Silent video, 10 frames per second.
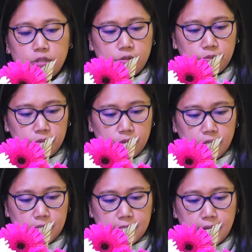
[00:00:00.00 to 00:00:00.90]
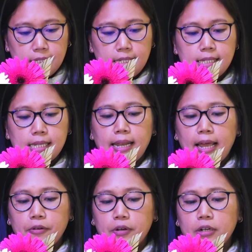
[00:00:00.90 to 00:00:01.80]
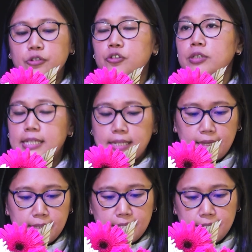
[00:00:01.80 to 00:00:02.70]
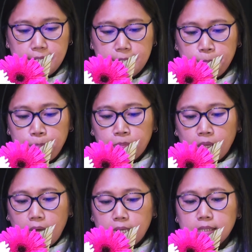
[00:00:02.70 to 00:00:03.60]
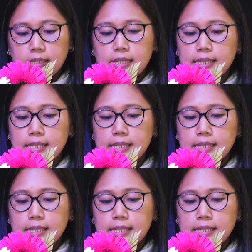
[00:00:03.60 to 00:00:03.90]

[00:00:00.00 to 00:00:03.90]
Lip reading: Studies in Agricultural Sciences under